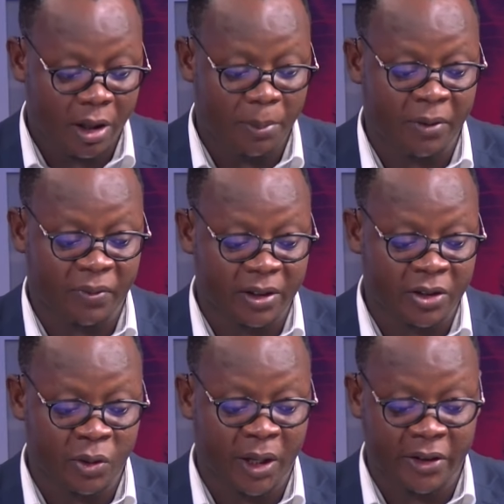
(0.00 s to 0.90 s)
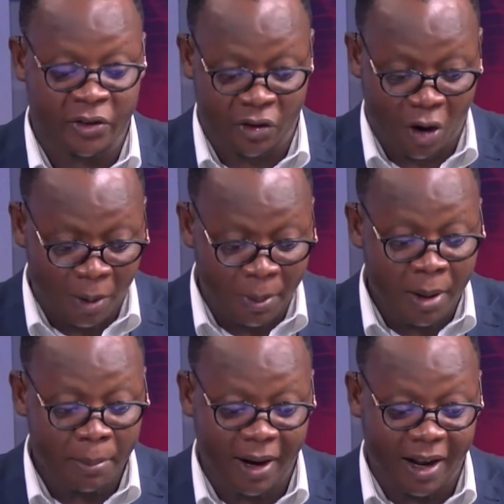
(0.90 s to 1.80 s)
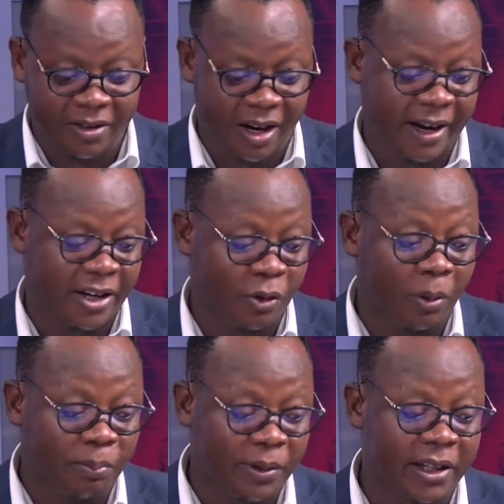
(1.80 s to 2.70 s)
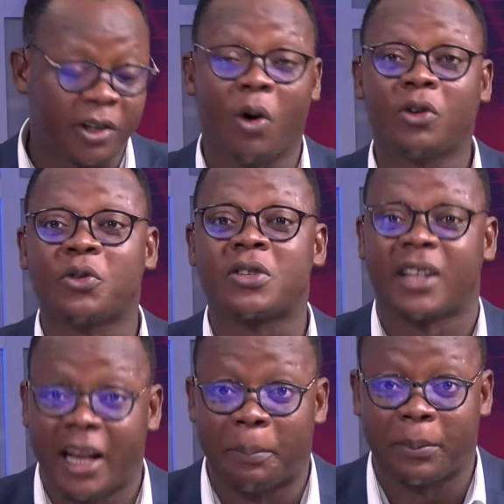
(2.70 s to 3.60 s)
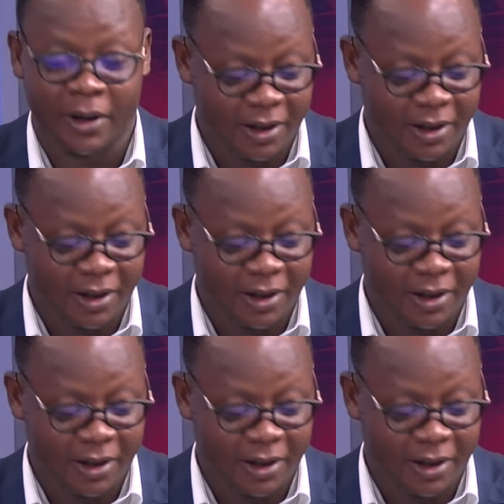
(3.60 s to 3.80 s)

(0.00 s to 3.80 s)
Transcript: The midfield is doing its job, but the attack has completely gone to sleep.